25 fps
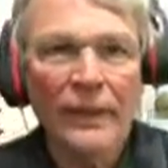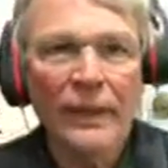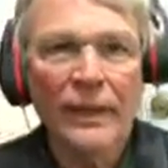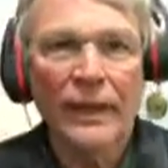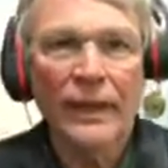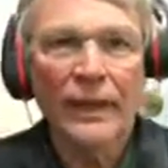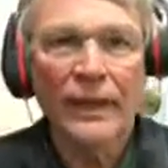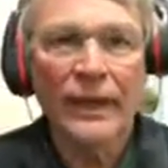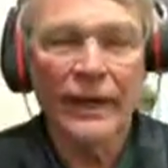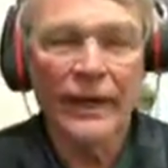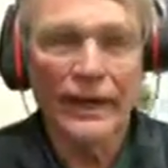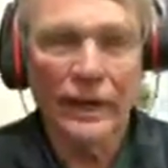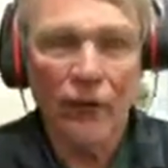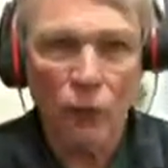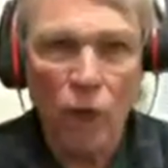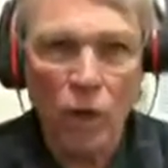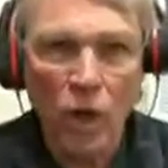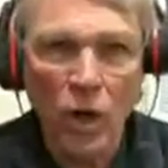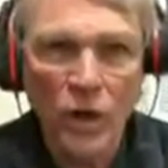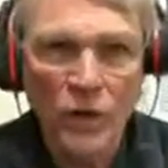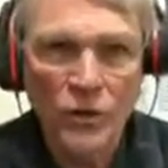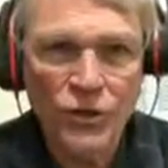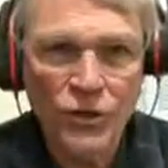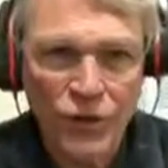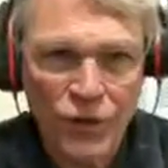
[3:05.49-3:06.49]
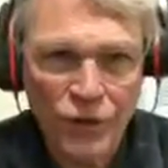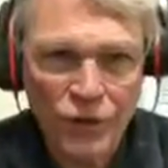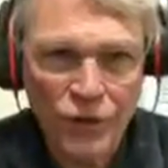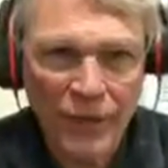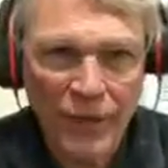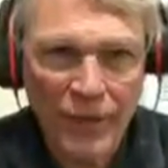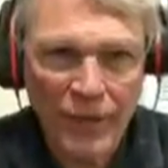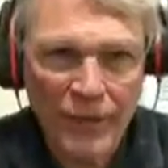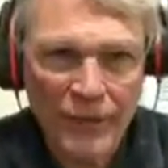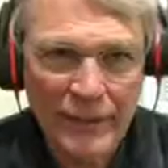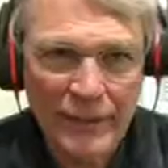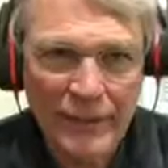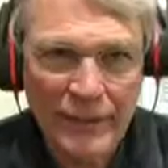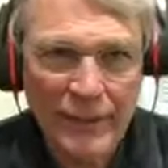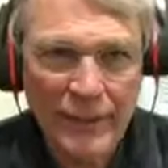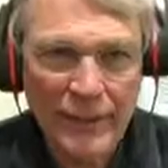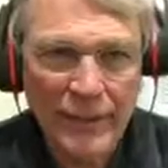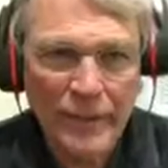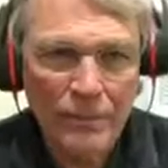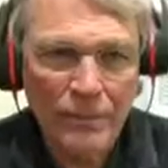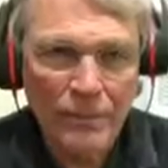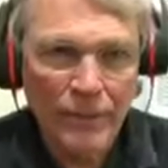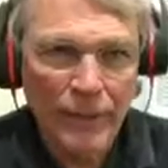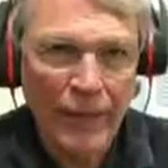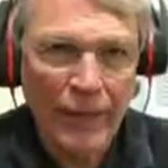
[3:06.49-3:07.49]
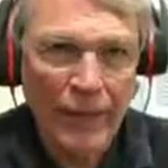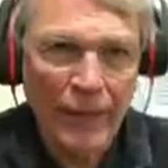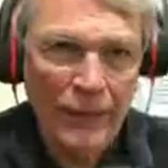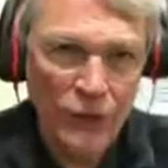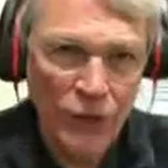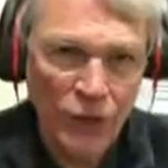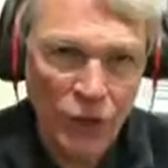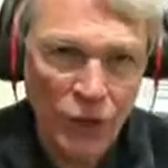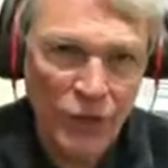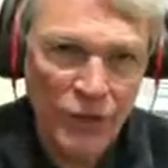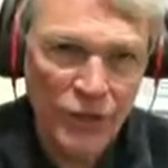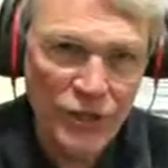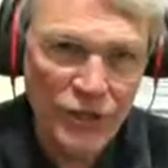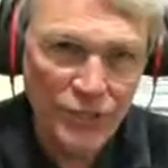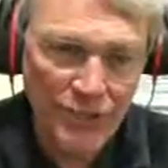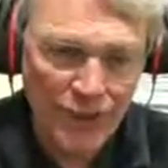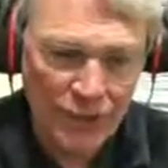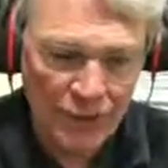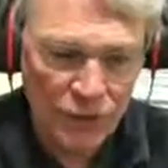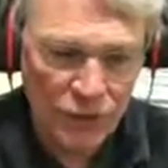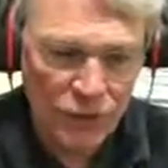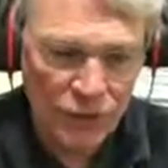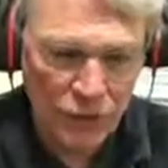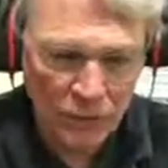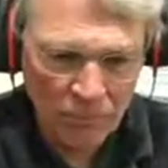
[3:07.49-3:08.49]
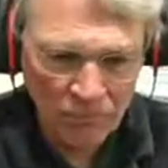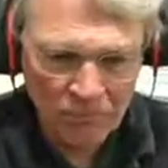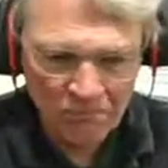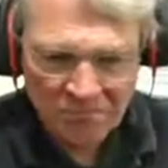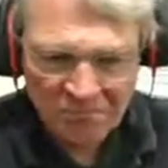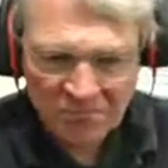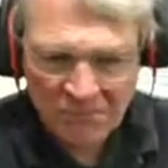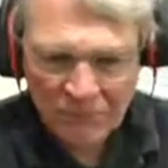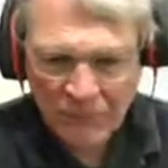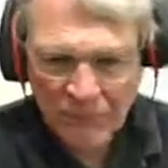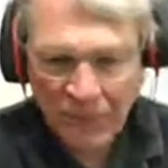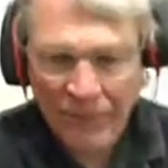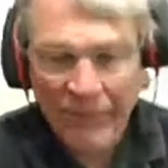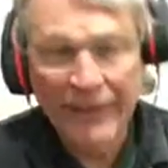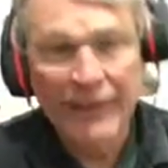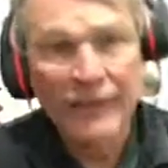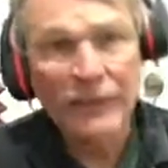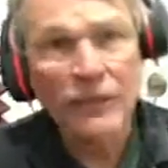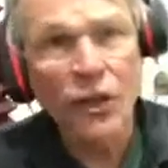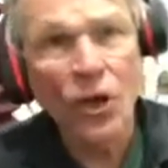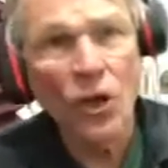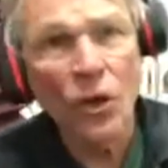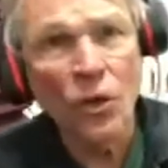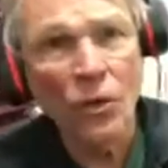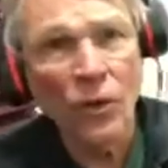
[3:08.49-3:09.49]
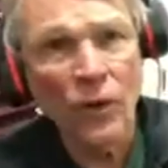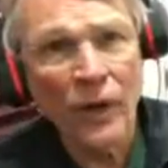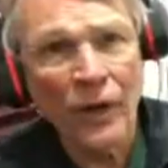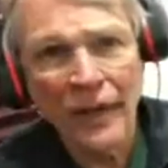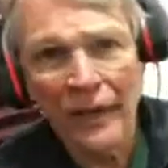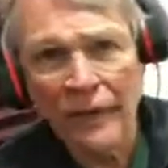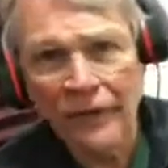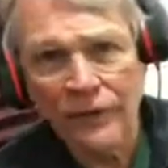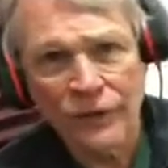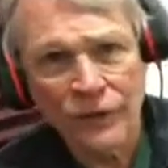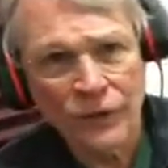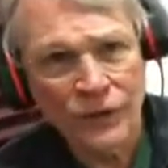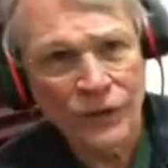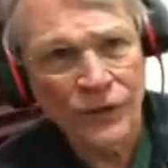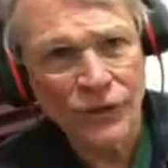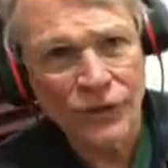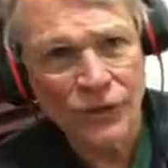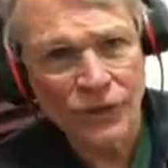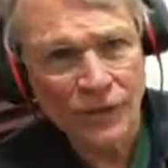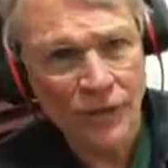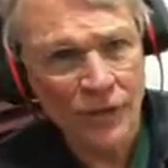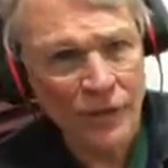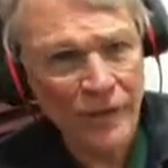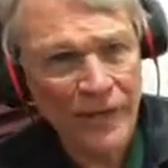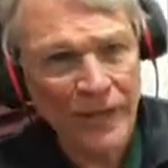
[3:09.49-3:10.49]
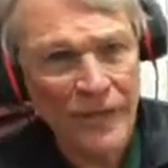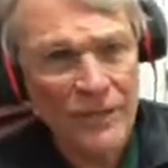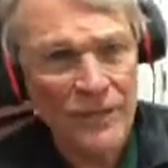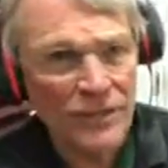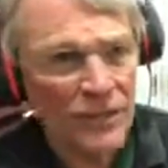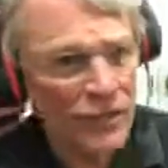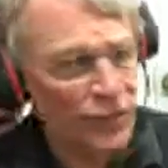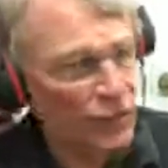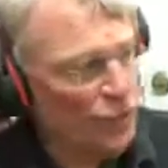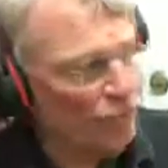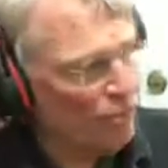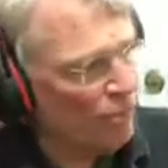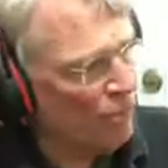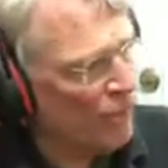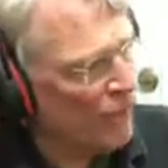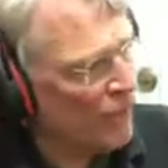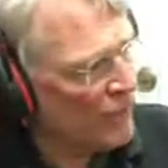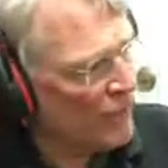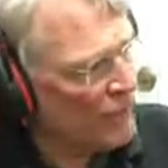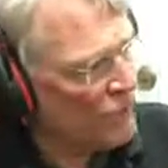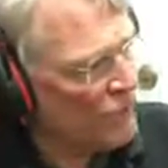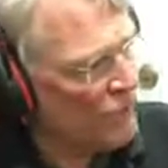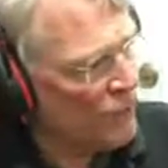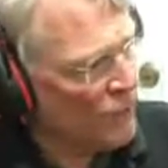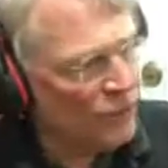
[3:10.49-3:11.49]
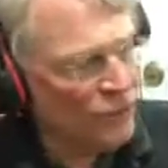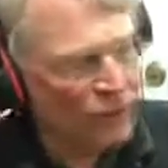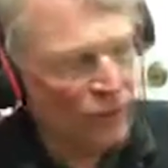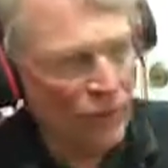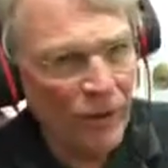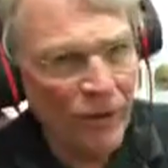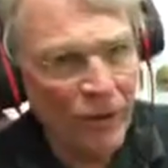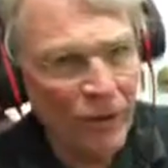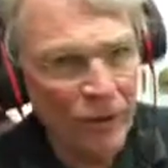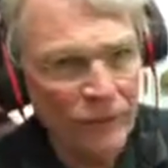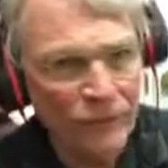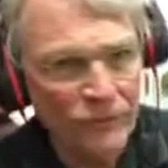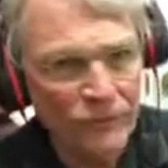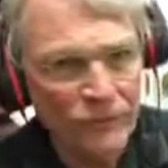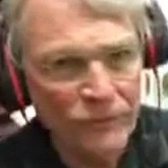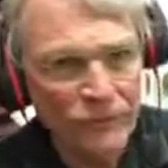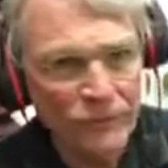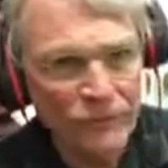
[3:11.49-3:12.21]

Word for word: And I can watch your technique, make adjustments. I can go away for 30 minutes and you practice on your own.